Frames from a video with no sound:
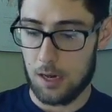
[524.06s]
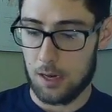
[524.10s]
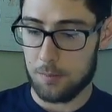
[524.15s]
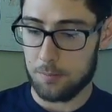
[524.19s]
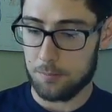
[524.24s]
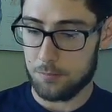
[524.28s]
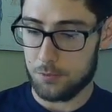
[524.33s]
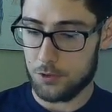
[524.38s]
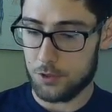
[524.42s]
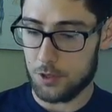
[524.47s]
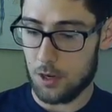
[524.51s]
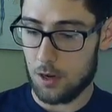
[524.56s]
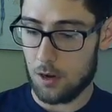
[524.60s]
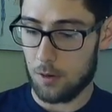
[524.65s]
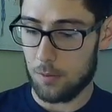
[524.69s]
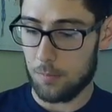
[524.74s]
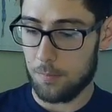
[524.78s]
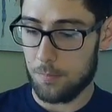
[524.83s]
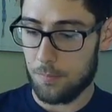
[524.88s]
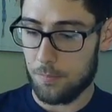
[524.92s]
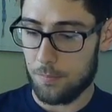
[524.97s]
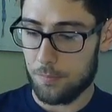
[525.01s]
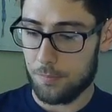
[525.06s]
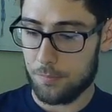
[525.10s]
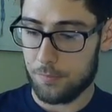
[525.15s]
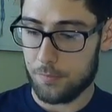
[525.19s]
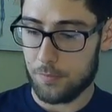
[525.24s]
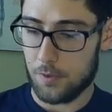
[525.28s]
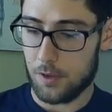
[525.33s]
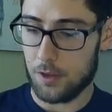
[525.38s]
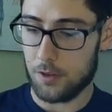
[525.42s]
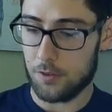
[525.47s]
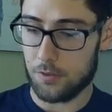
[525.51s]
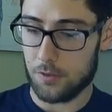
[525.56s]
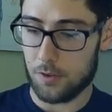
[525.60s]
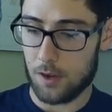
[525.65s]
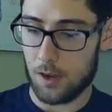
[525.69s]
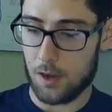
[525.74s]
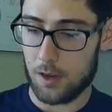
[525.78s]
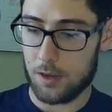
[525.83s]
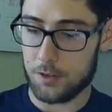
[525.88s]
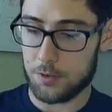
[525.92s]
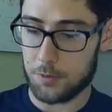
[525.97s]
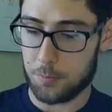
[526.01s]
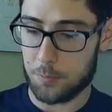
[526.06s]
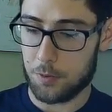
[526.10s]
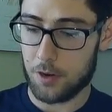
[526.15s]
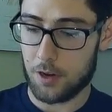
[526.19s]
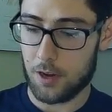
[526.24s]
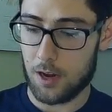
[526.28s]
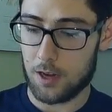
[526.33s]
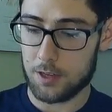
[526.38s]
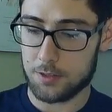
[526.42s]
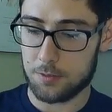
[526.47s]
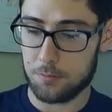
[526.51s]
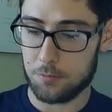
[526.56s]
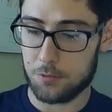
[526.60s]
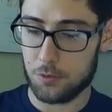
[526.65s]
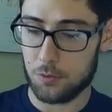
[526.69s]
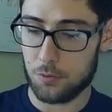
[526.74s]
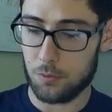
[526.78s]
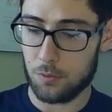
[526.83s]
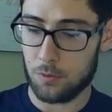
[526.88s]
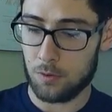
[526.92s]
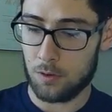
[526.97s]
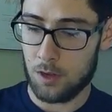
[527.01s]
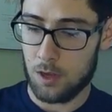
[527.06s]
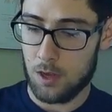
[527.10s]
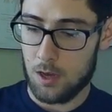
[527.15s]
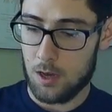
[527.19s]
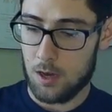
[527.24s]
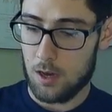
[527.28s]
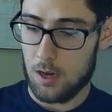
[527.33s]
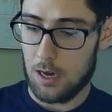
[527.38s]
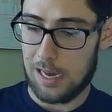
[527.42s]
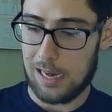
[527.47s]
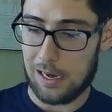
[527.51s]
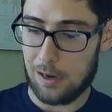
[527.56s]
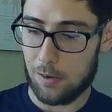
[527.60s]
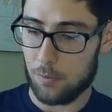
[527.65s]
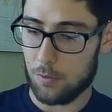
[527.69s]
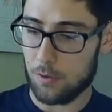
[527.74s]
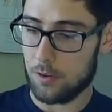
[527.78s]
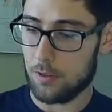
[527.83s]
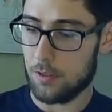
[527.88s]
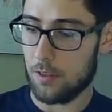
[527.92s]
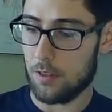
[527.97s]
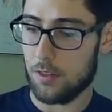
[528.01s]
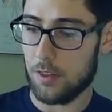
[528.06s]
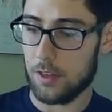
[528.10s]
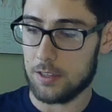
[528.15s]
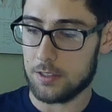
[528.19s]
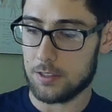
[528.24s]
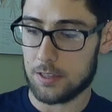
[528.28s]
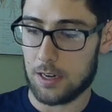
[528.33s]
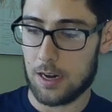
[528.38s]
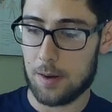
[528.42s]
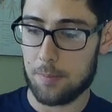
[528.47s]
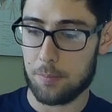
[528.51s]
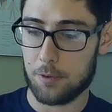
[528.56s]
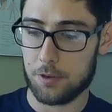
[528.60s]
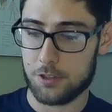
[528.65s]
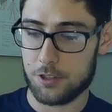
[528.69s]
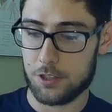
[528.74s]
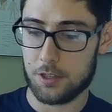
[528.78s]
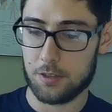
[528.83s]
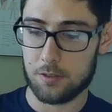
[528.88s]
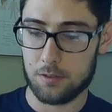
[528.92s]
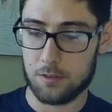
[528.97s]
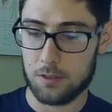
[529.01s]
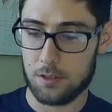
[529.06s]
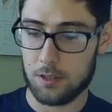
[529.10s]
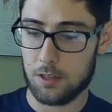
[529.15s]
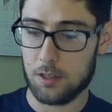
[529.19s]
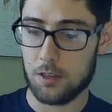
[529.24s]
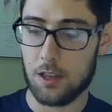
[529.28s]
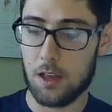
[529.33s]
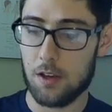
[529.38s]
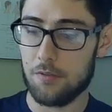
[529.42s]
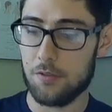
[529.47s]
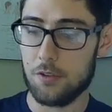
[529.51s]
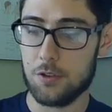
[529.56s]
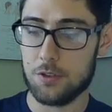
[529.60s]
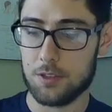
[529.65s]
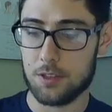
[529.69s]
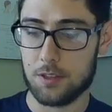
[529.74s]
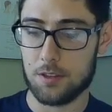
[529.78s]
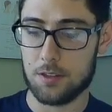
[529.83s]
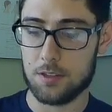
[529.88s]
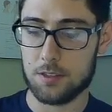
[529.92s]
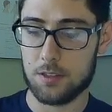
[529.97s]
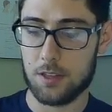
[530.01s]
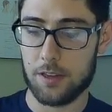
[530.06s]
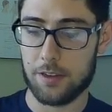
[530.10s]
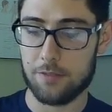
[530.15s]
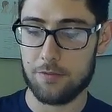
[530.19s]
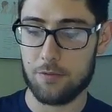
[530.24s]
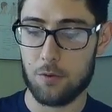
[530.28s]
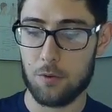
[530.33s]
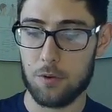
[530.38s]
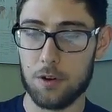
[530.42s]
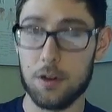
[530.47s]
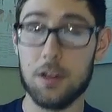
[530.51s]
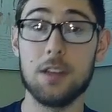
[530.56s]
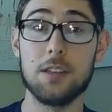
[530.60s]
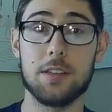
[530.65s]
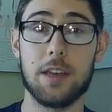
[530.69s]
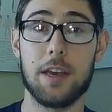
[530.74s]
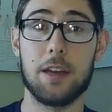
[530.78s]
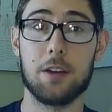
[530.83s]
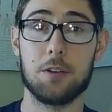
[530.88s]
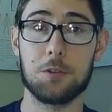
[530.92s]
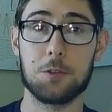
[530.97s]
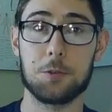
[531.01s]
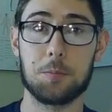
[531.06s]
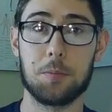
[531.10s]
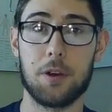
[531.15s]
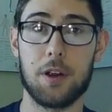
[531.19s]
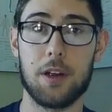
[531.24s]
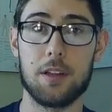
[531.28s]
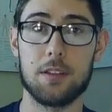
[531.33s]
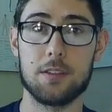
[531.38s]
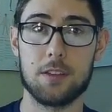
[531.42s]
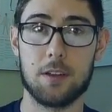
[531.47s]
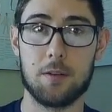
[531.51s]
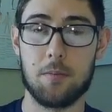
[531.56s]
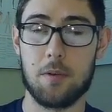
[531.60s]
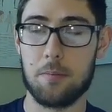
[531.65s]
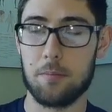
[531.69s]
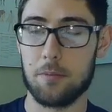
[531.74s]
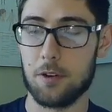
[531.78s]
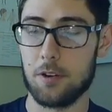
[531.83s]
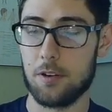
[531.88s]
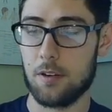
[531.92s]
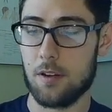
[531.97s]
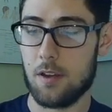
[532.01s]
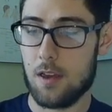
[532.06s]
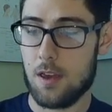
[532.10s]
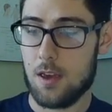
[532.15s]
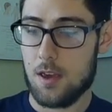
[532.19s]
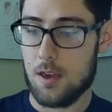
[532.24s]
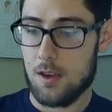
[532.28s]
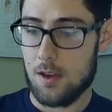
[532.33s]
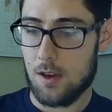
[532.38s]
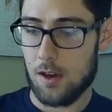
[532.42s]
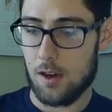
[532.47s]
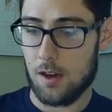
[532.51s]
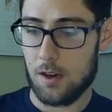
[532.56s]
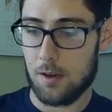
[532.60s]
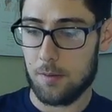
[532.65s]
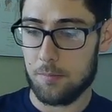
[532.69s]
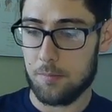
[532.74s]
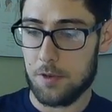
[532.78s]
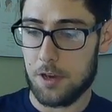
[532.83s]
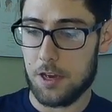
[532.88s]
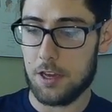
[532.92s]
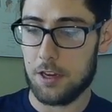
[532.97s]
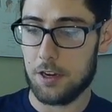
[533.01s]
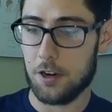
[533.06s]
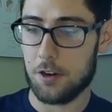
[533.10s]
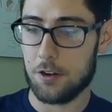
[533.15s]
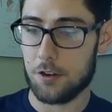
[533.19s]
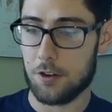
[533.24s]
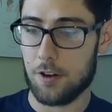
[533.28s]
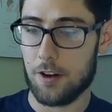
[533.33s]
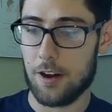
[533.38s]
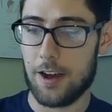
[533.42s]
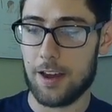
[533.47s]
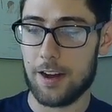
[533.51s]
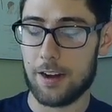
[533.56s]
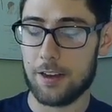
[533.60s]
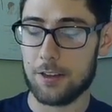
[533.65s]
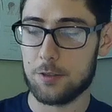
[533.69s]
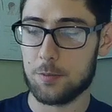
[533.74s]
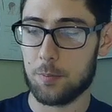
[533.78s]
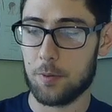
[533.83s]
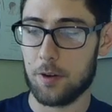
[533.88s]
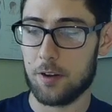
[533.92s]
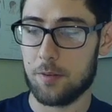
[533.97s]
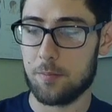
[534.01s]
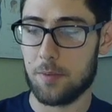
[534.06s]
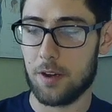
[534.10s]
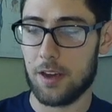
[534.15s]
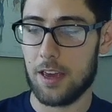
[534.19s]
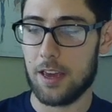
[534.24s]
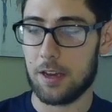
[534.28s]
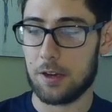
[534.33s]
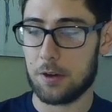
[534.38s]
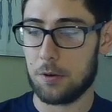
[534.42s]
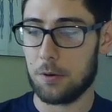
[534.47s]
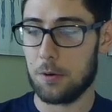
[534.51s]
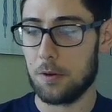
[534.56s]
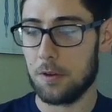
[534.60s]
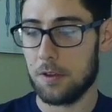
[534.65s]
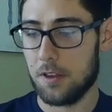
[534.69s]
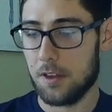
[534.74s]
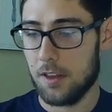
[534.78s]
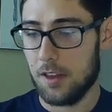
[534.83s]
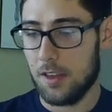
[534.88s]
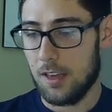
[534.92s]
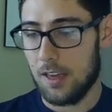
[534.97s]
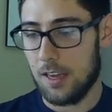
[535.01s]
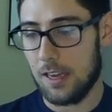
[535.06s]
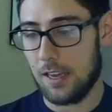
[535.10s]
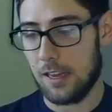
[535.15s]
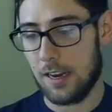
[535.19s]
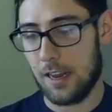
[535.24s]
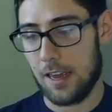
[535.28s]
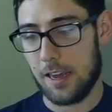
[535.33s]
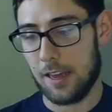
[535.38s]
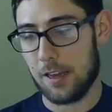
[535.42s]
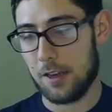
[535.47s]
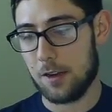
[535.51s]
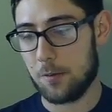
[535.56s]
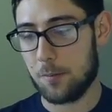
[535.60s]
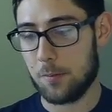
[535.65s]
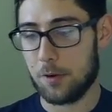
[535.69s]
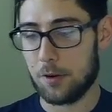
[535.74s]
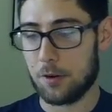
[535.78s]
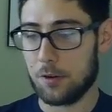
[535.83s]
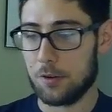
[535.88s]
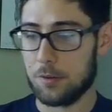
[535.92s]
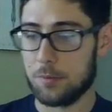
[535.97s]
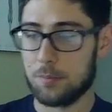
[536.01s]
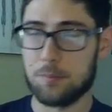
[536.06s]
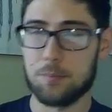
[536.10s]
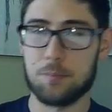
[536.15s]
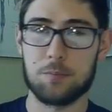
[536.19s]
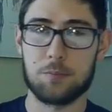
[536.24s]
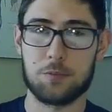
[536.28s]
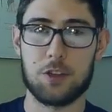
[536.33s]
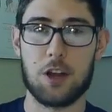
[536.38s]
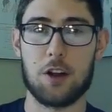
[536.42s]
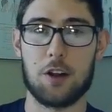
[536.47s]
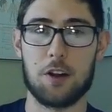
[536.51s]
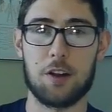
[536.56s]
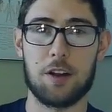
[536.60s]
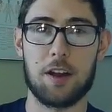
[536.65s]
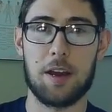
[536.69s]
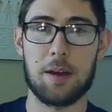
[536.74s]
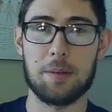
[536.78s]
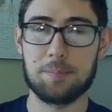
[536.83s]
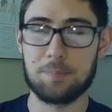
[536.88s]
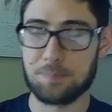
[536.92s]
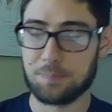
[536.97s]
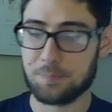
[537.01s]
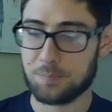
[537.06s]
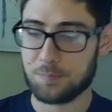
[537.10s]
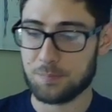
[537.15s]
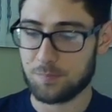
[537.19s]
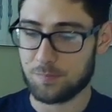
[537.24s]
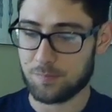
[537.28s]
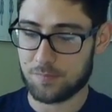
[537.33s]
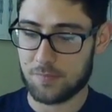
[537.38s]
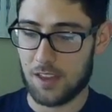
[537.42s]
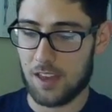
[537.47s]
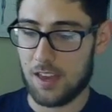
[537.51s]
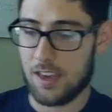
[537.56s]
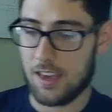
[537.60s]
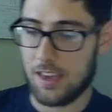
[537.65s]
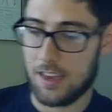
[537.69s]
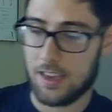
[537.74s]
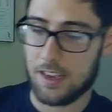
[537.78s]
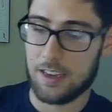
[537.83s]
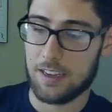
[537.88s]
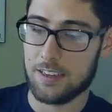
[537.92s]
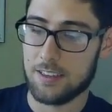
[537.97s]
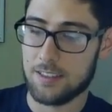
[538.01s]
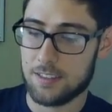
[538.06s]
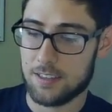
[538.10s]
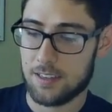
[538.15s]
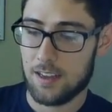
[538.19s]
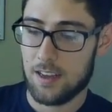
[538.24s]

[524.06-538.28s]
So it's a pretty awesome tool. One of the things that I particularly love using this thing for is ankle sprains. I remember in undergrad I sprained my ankle in an intramural soccer game, and